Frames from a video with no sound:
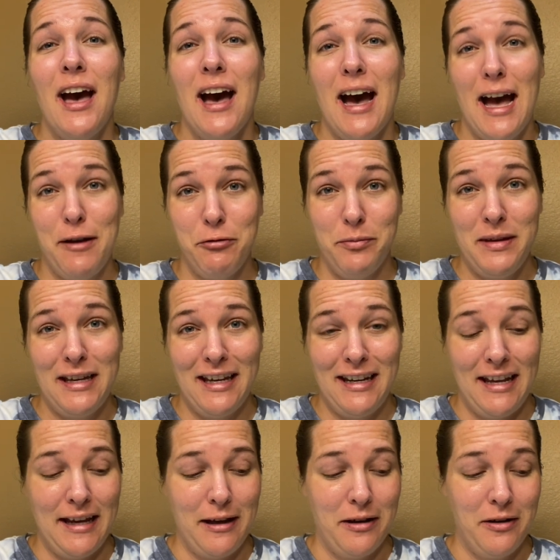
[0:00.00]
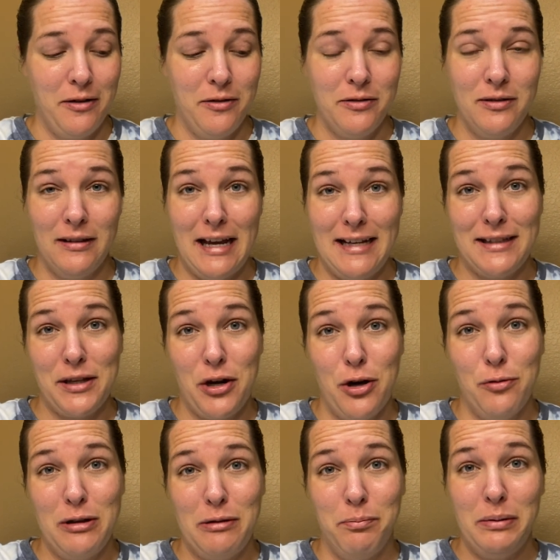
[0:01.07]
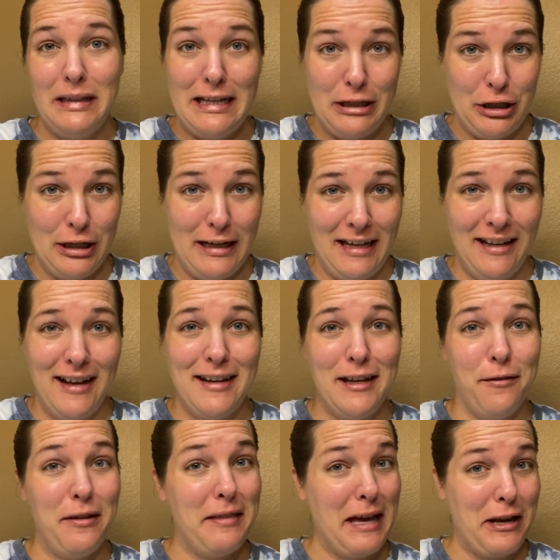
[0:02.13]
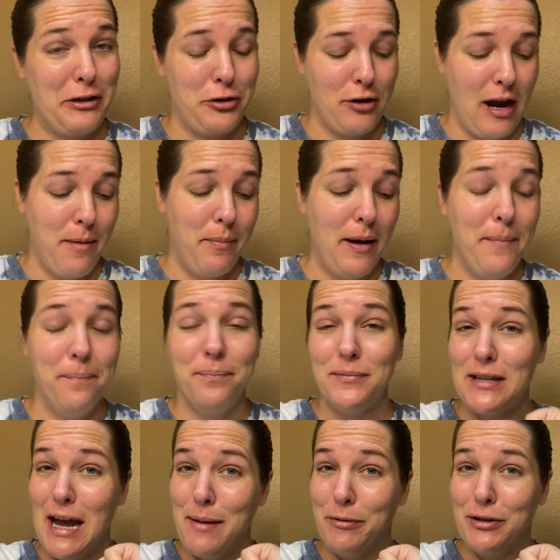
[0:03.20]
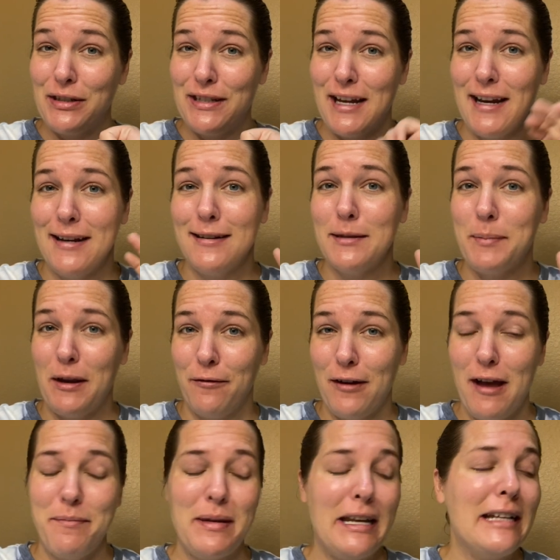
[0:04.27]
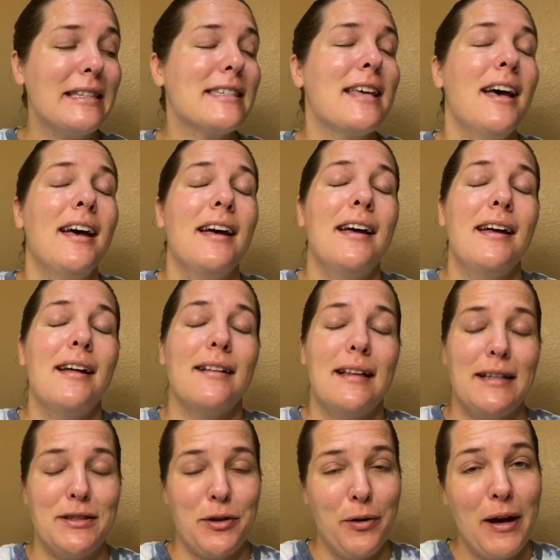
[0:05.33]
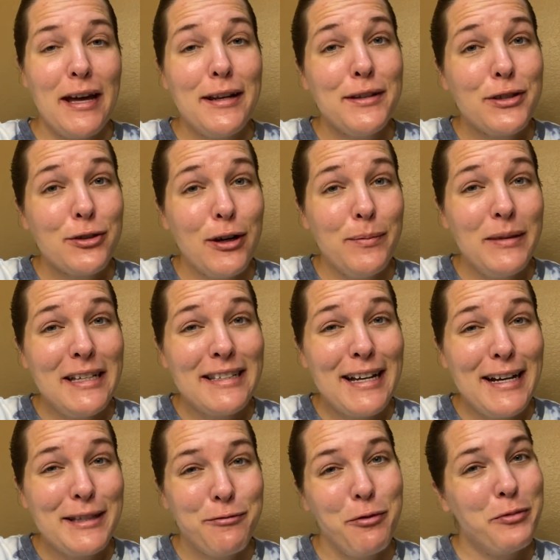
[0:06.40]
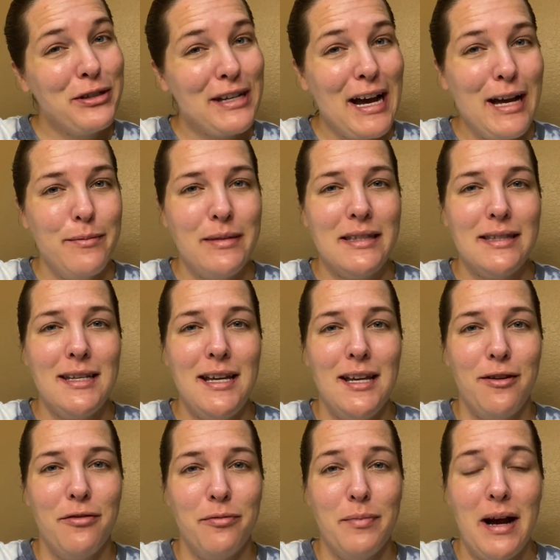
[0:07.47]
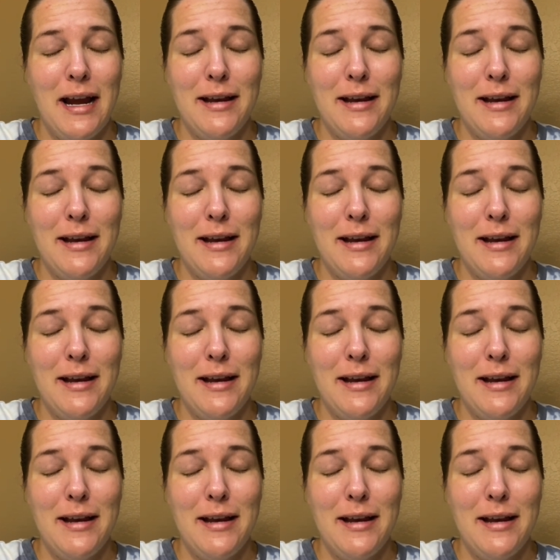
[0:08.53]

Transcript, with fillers: I will be getting Lysol with bleach in it and giving that a try. But timer is done, it's been 5 minutes. Let's go ahead and scrub these guys one more time and see if my